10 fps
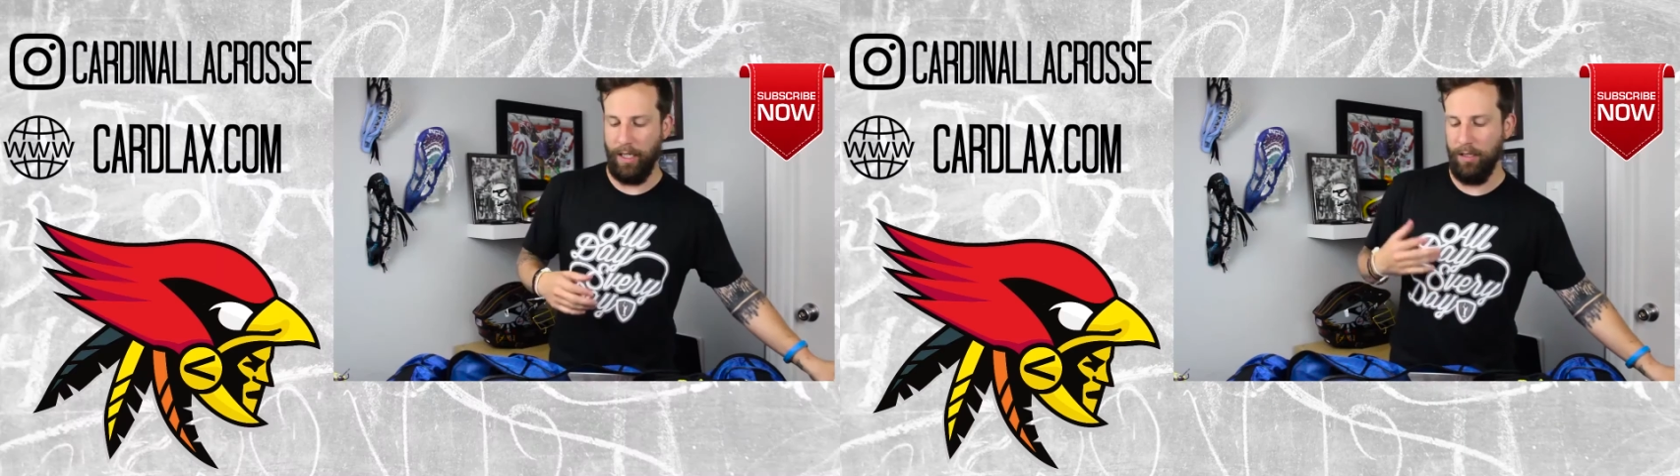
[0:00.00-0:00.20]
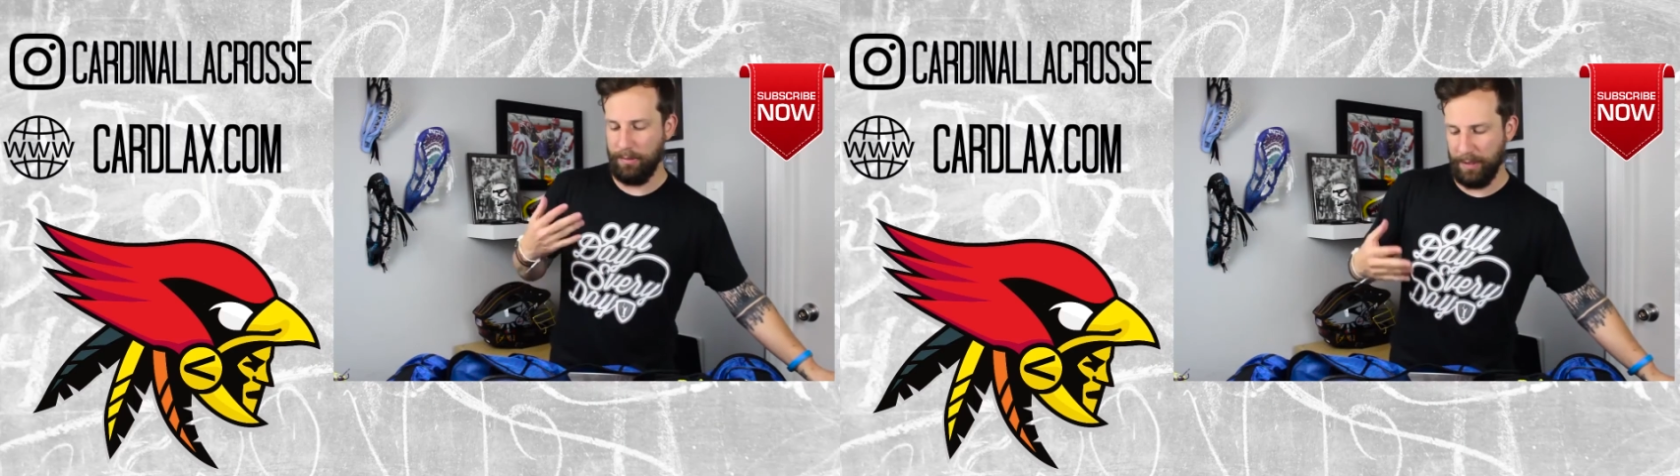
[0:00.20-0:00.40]

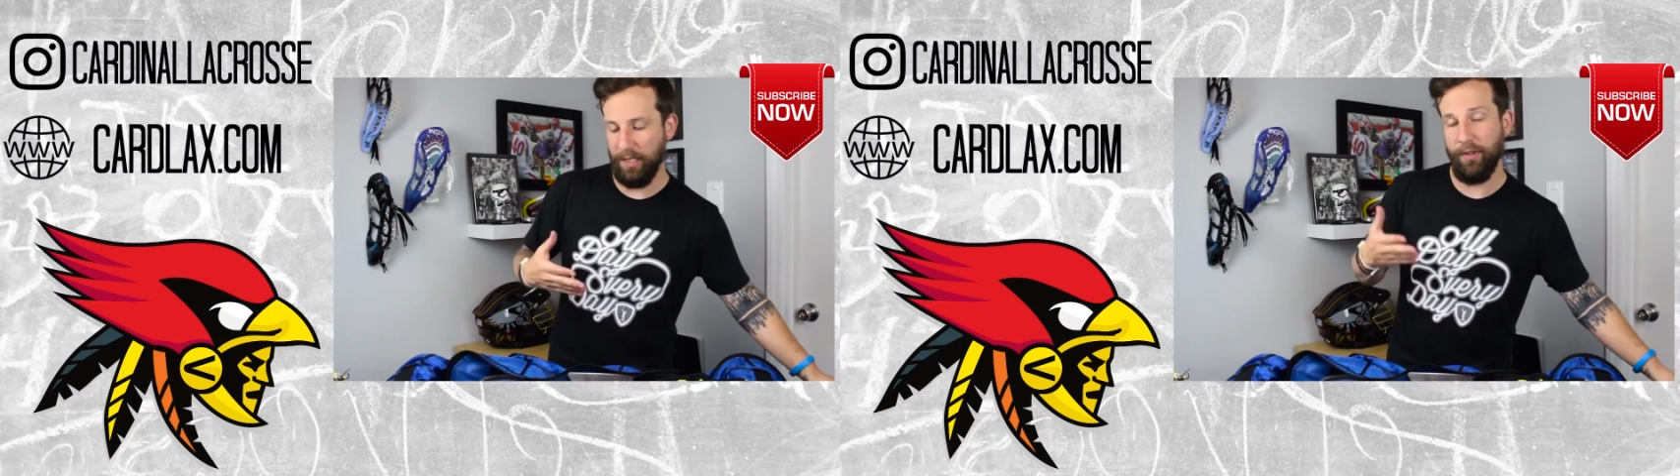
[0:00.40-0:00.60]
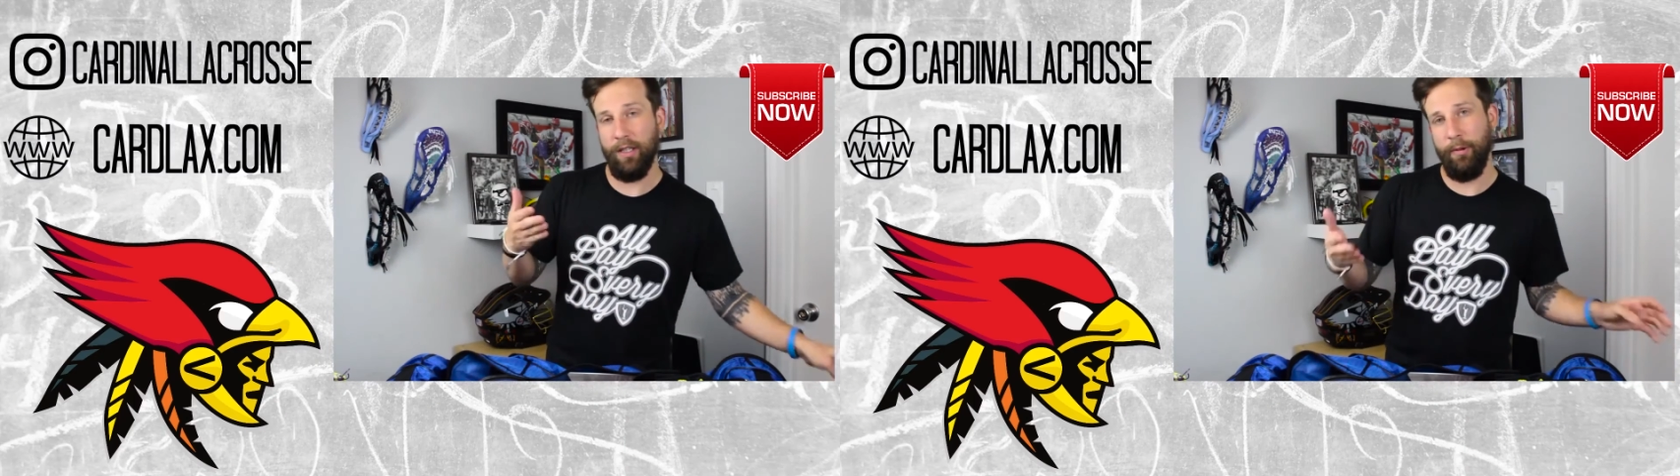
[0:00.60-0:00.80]

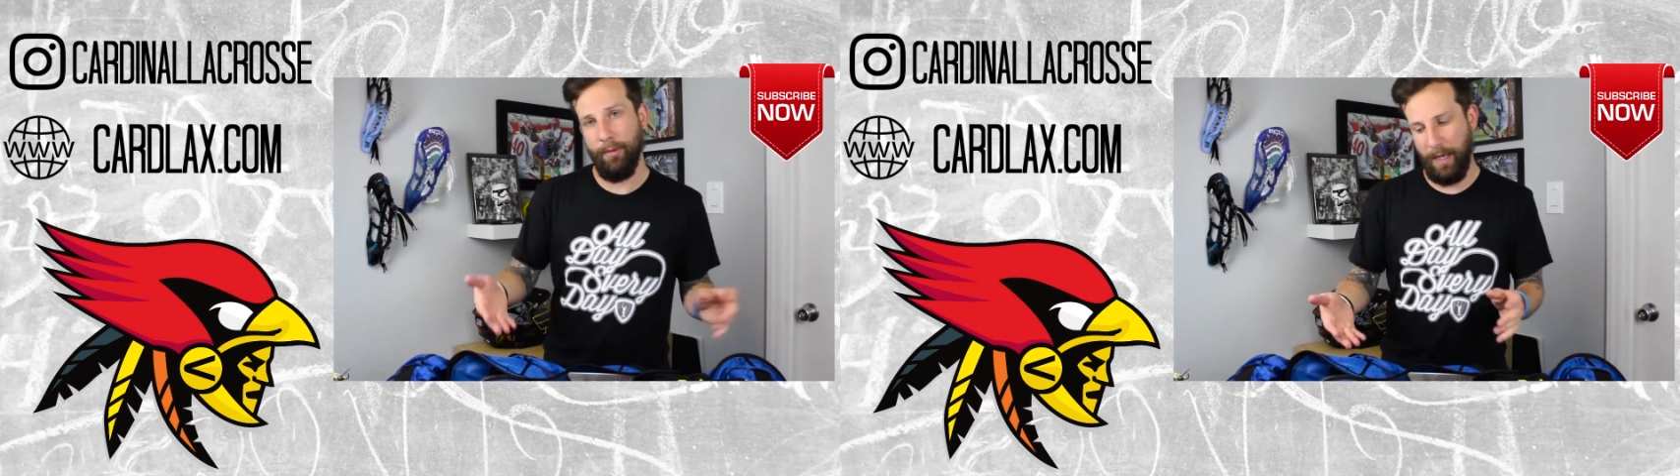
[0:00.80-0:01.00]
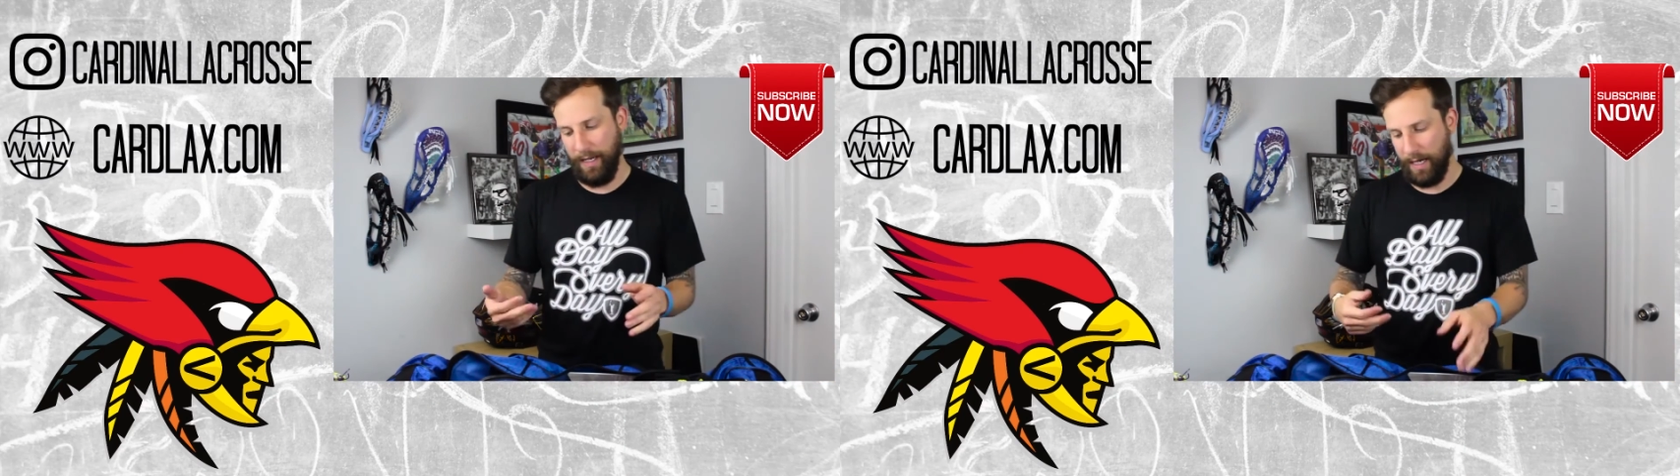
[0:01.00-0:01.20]
Specifically
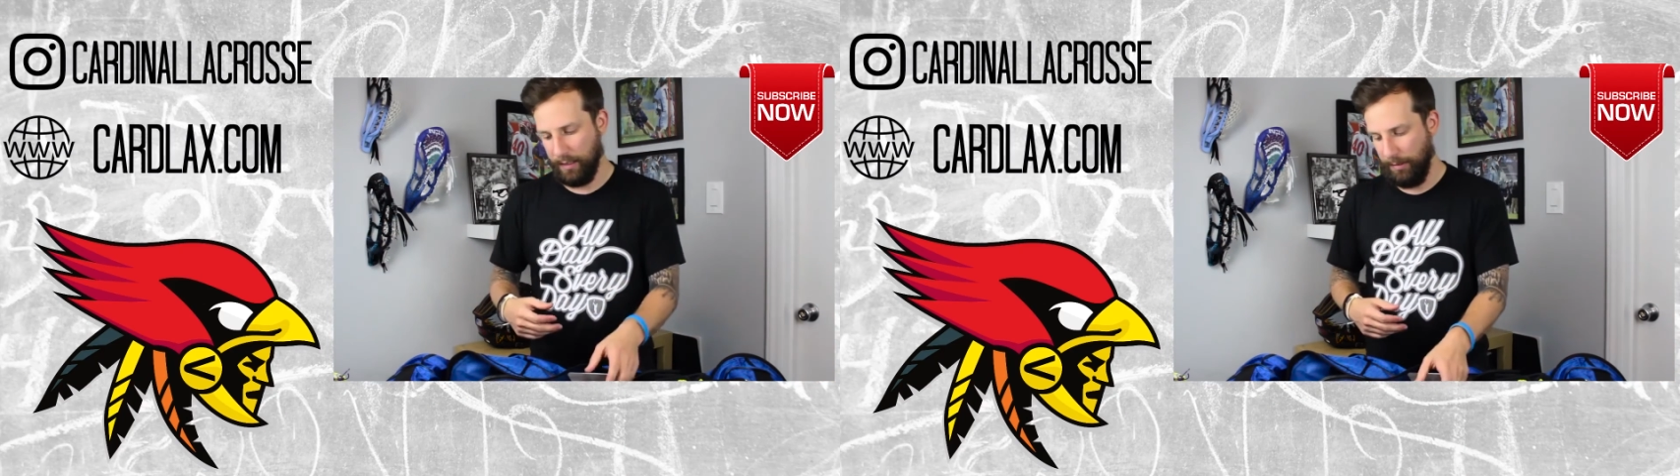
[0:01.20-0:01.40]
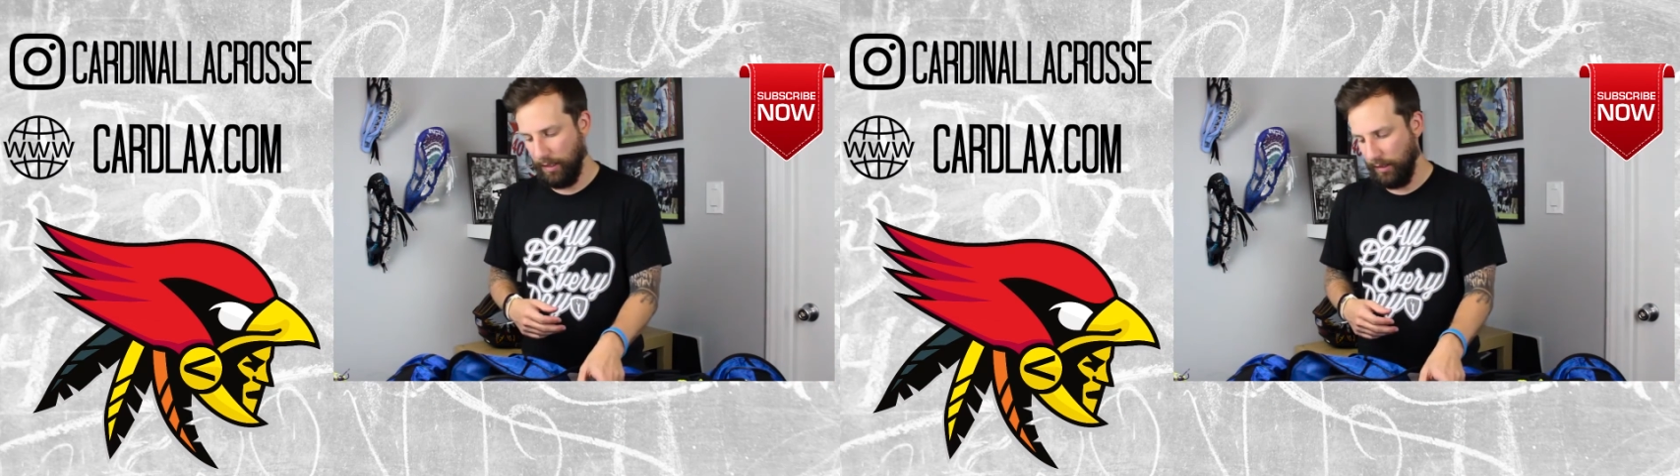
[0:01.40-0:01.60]
with my
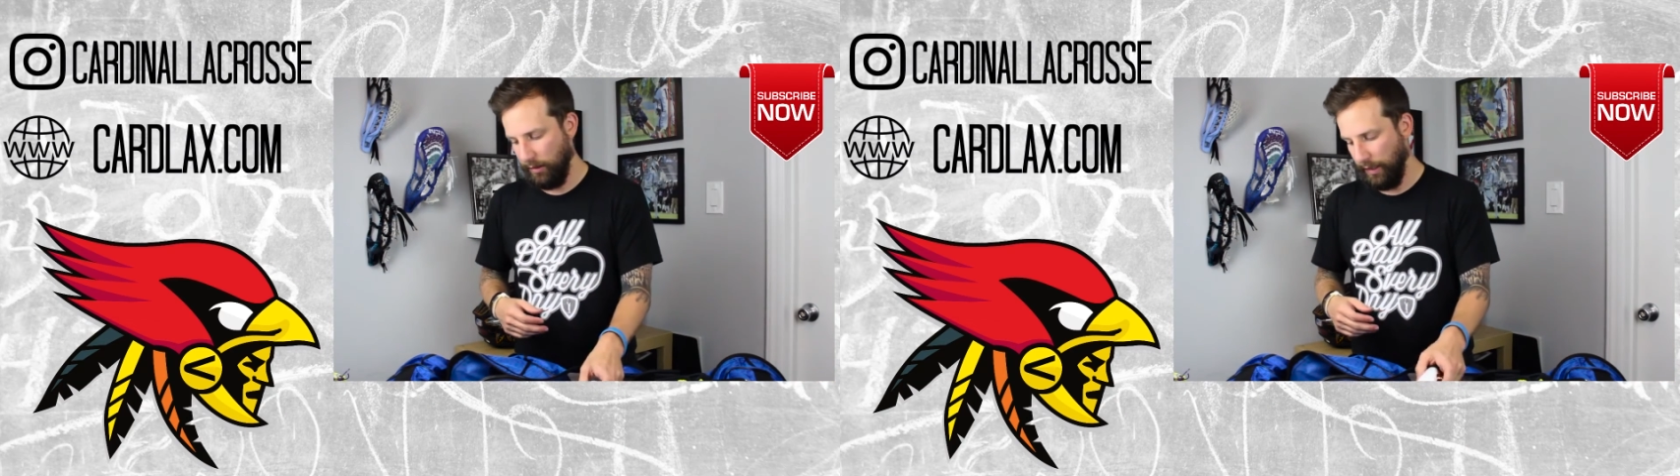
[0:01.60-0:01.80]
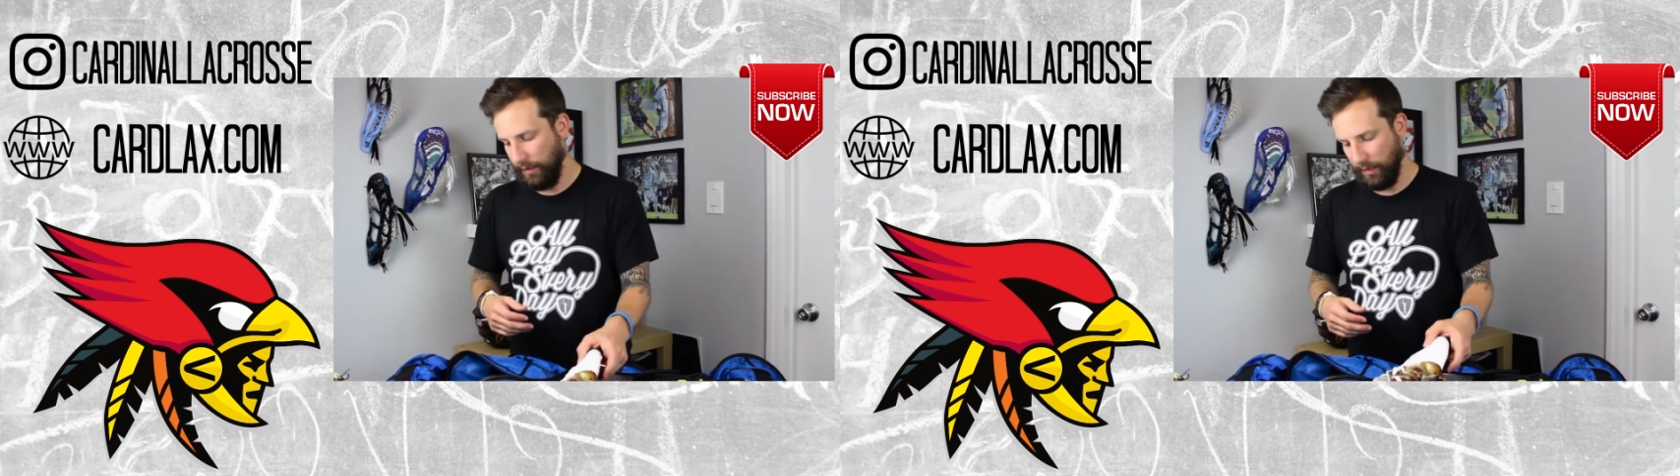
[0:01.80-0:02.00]
next pair of
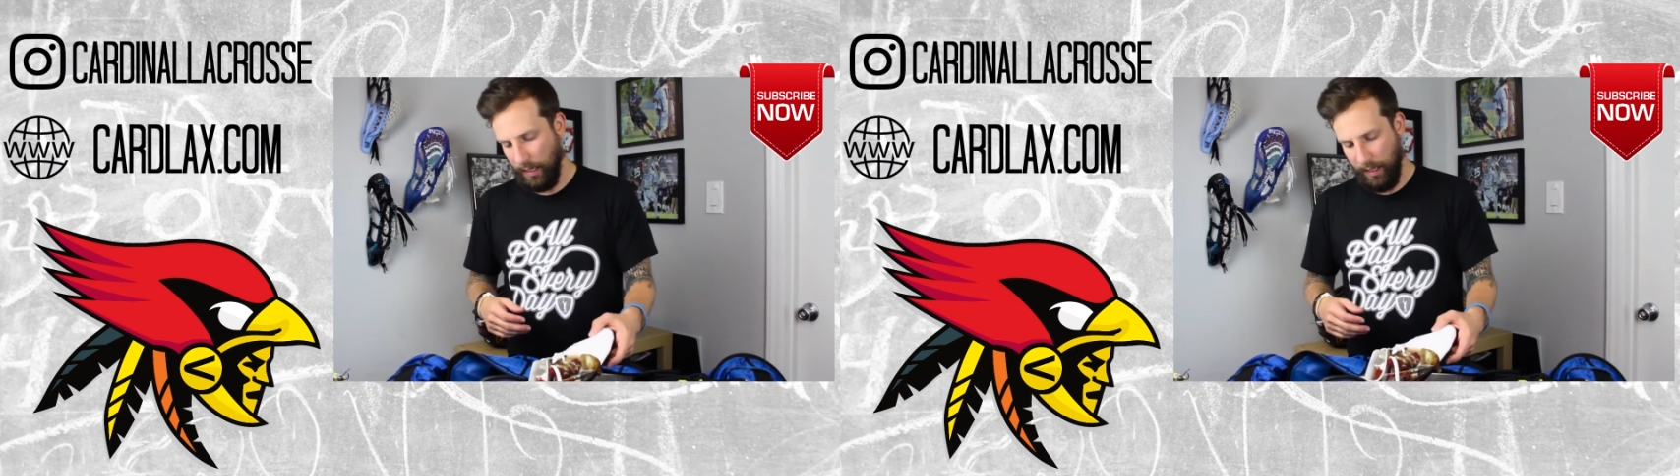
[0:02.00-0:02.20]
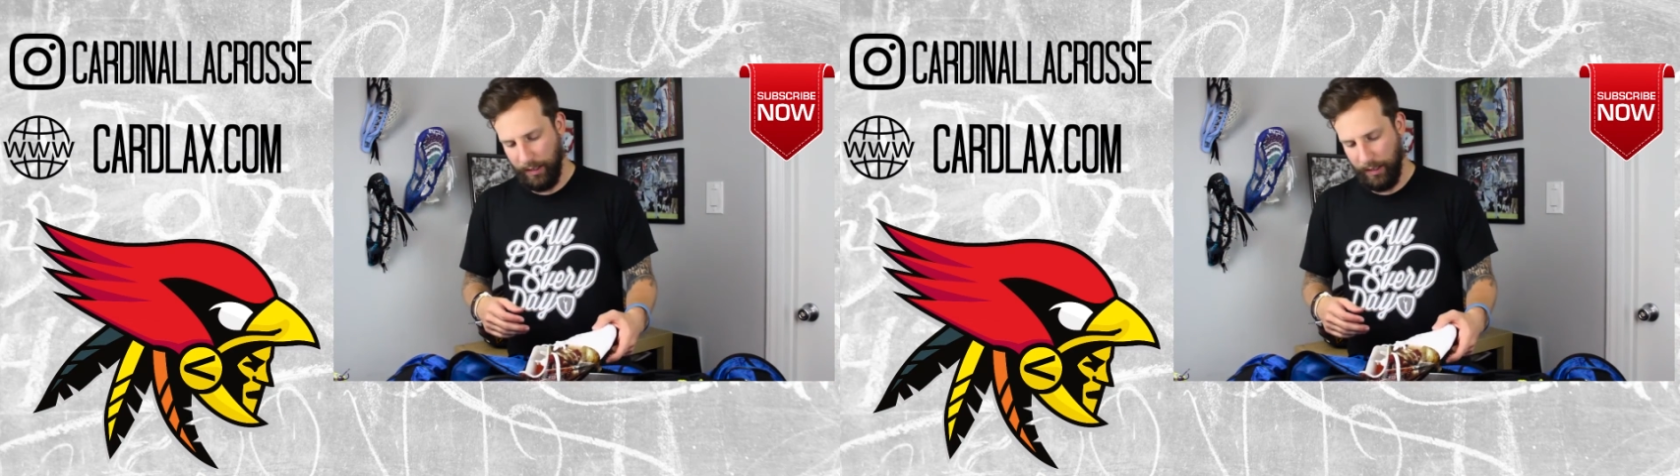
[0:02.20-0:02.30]
cleats,